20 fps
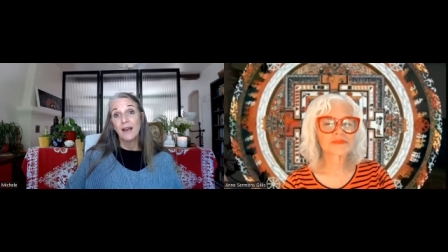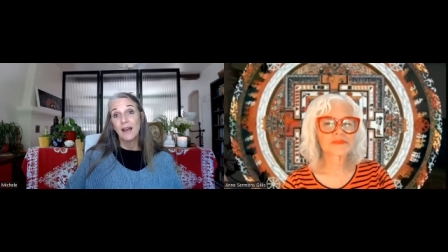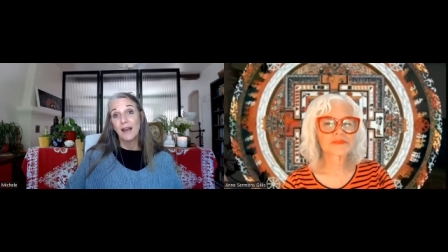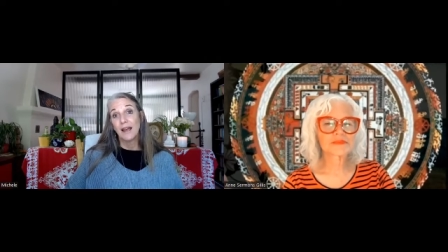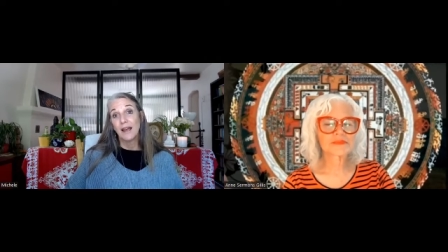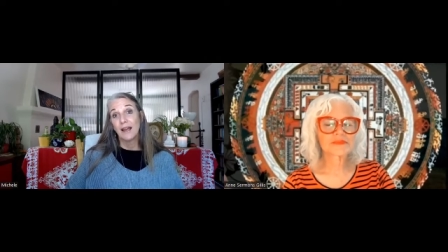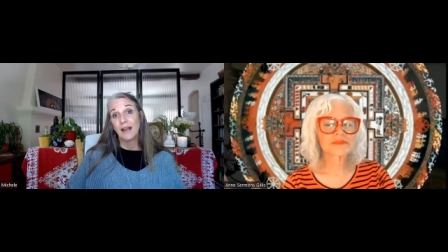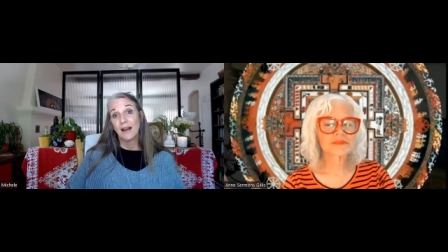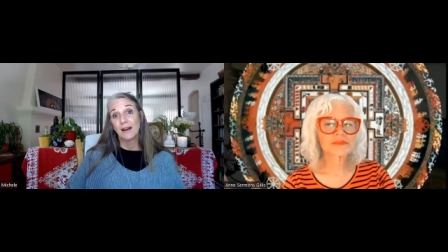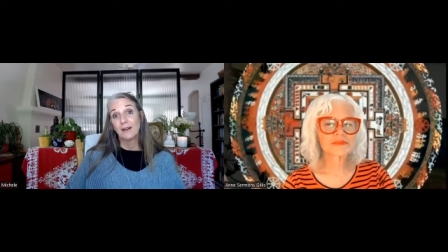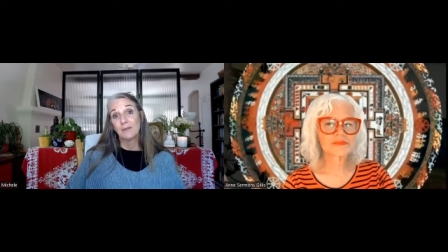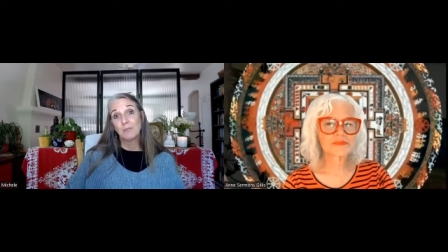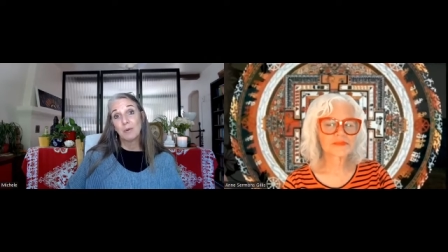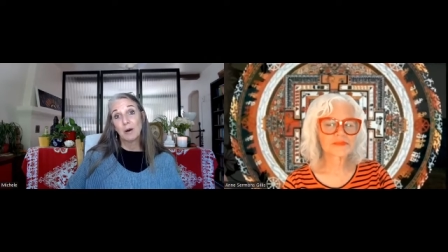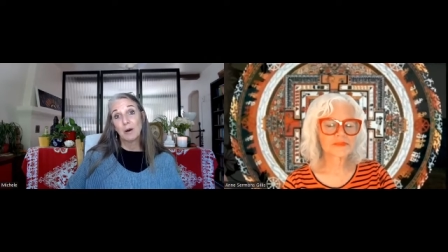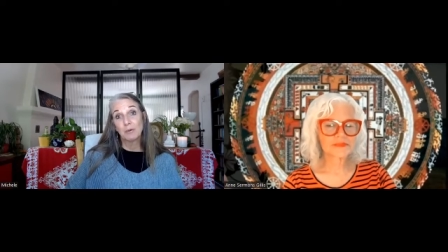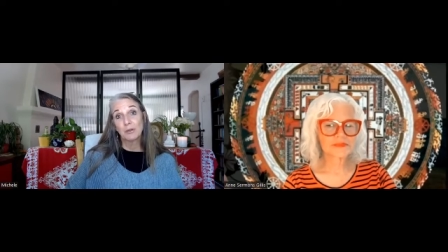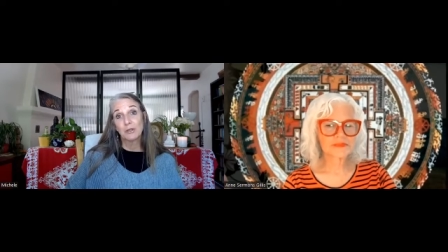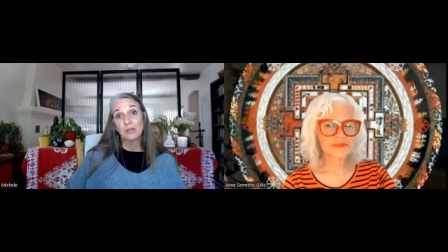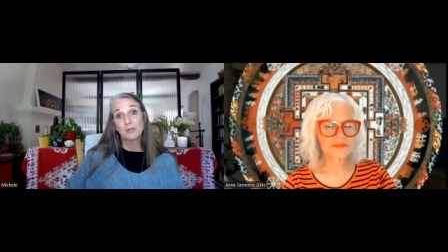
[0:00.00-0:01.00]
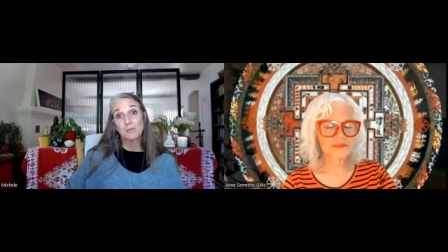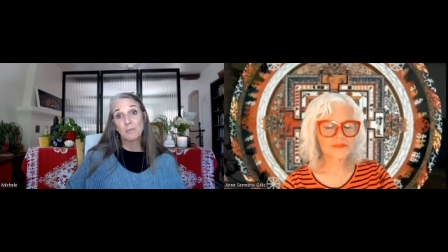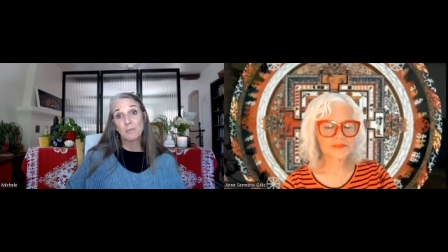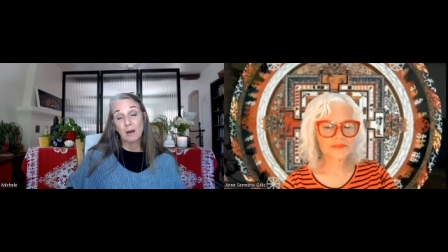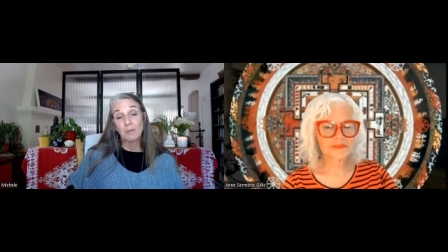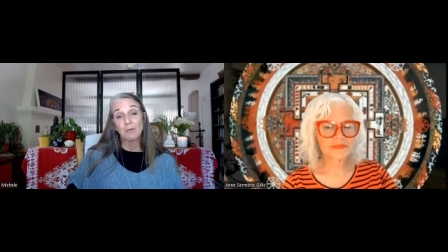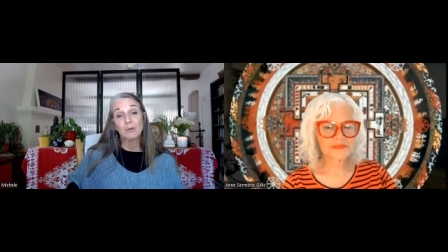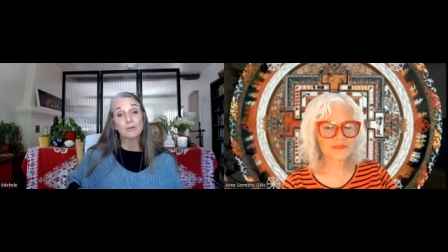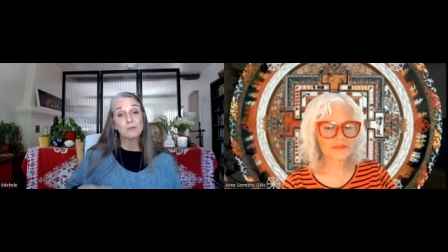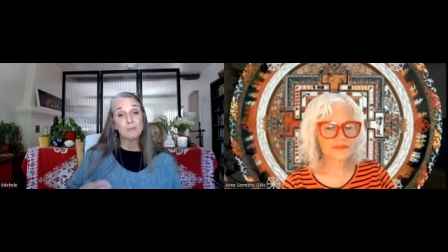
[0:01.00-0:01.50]
and publish
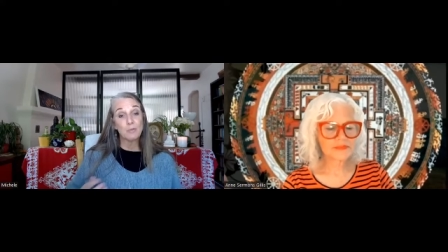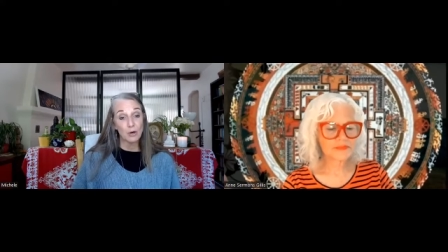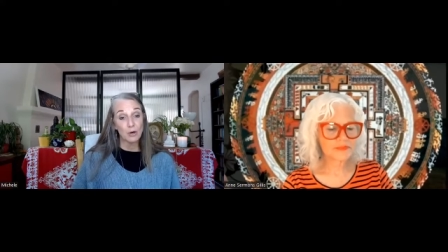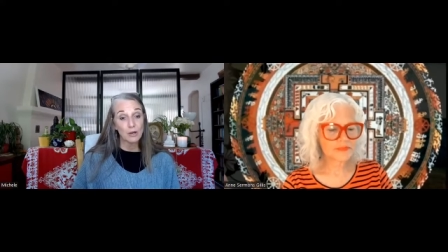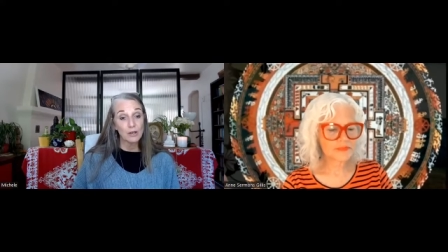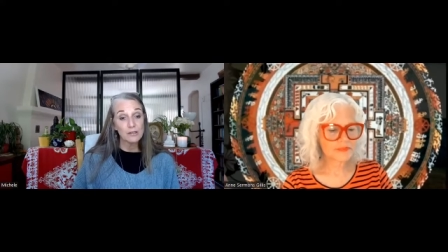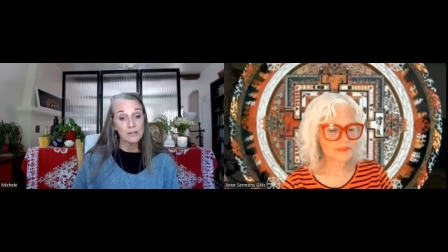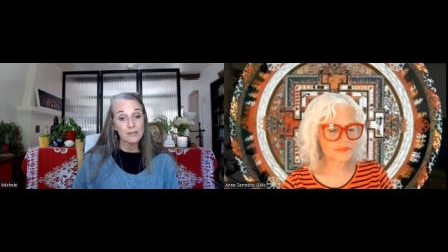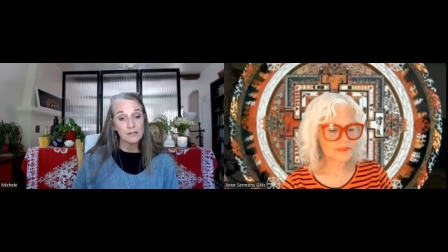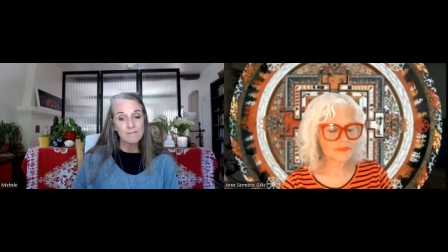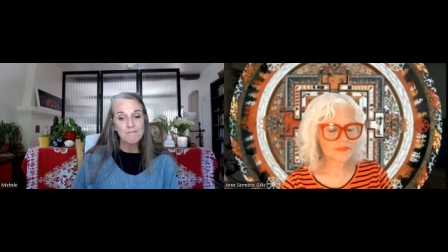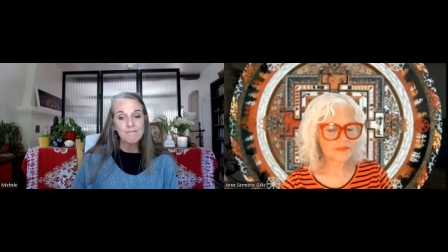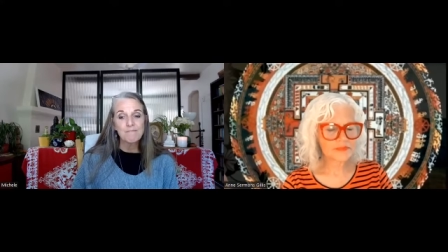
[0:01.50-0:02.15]
Pablo's books.